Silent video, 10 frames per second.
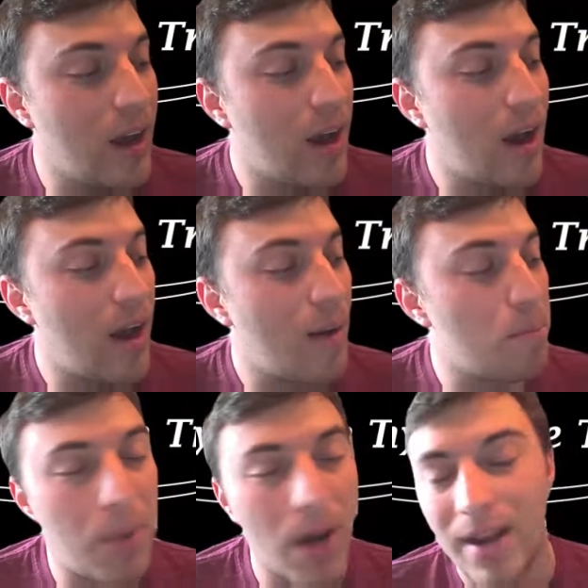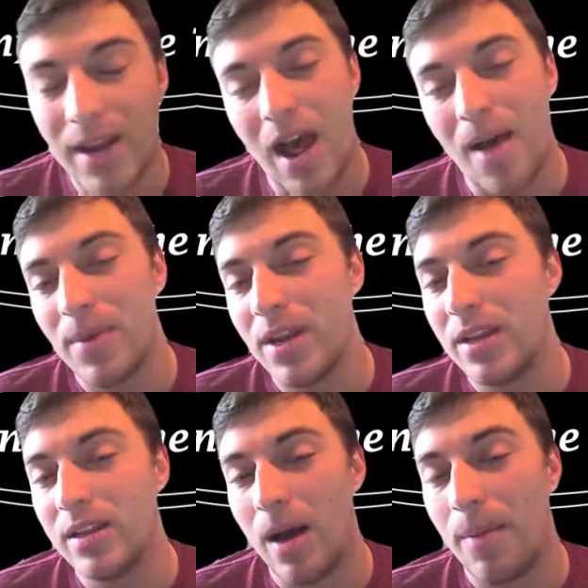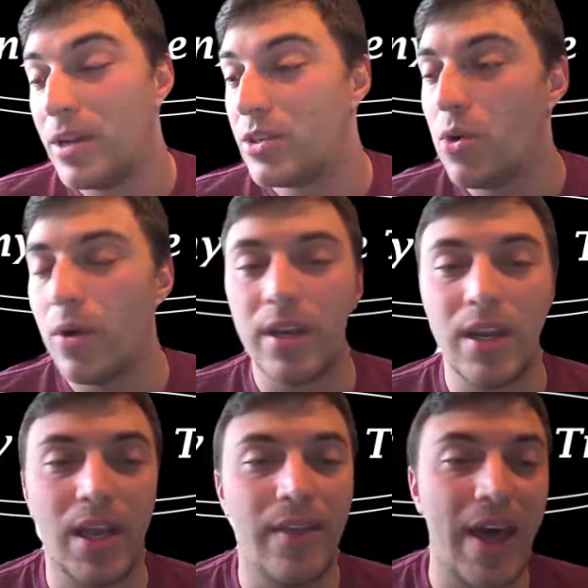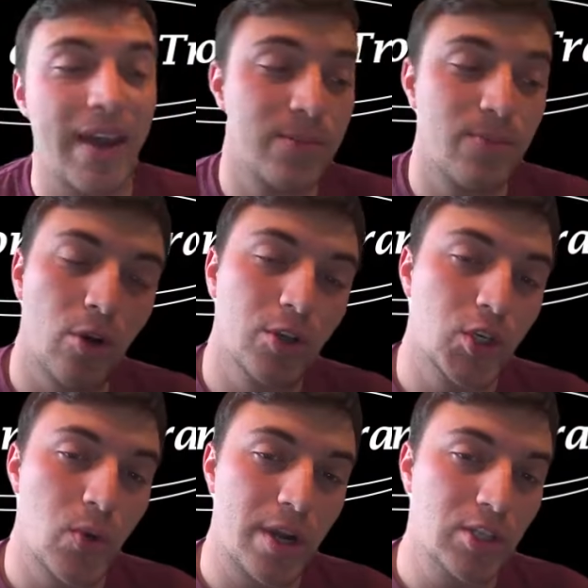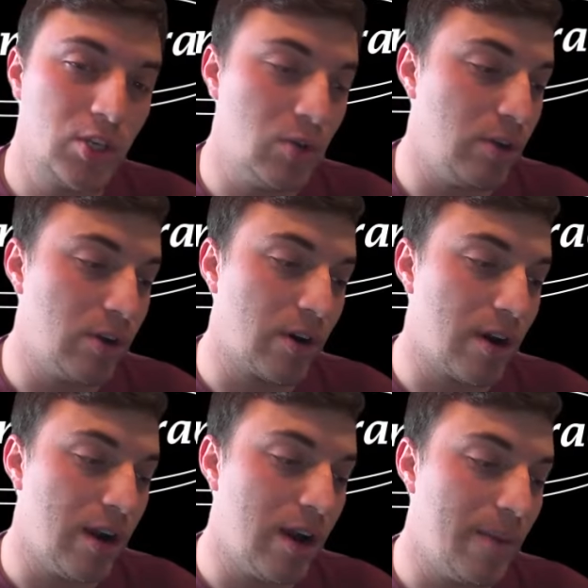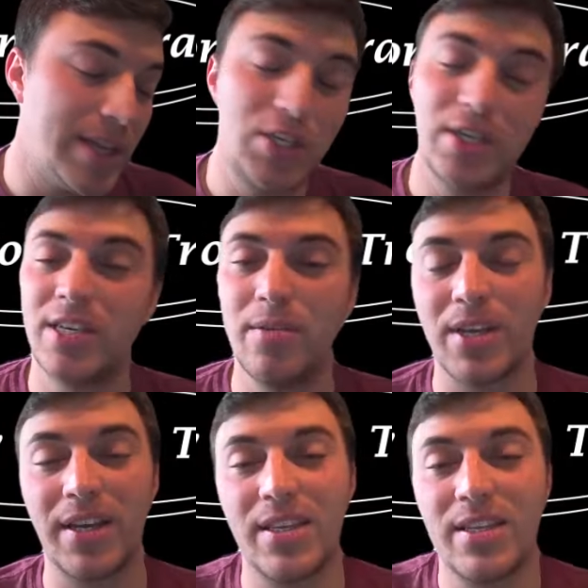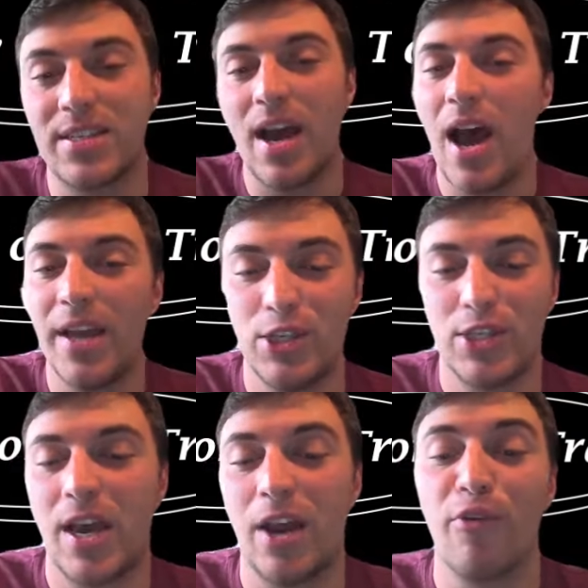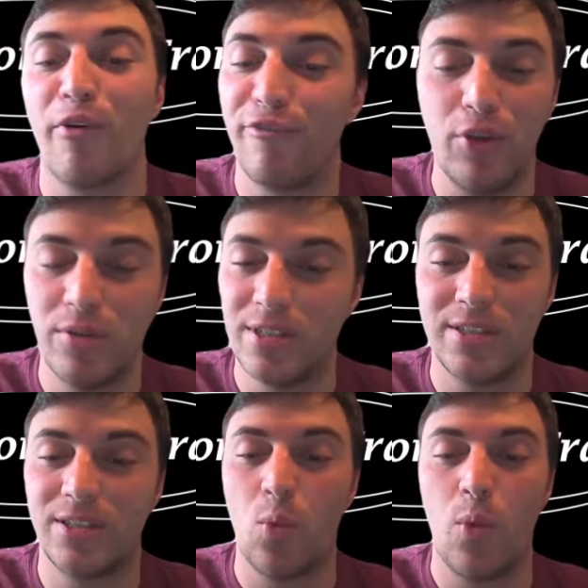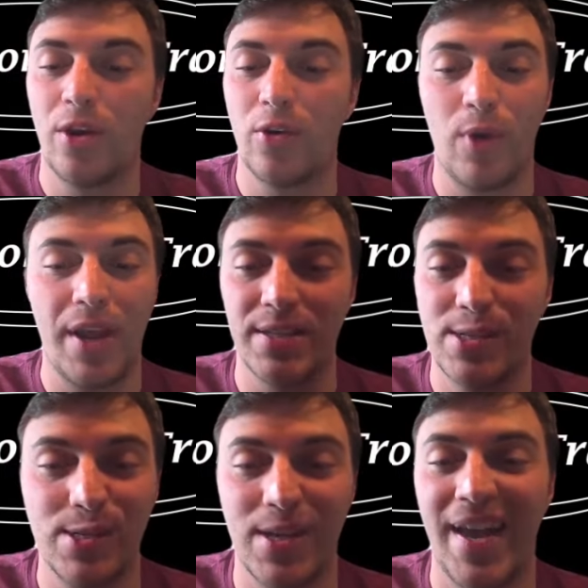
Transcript: But I'm going to do it. And that is Martin Truex Jr. It just seems like this guy just kind of refuses to win a race.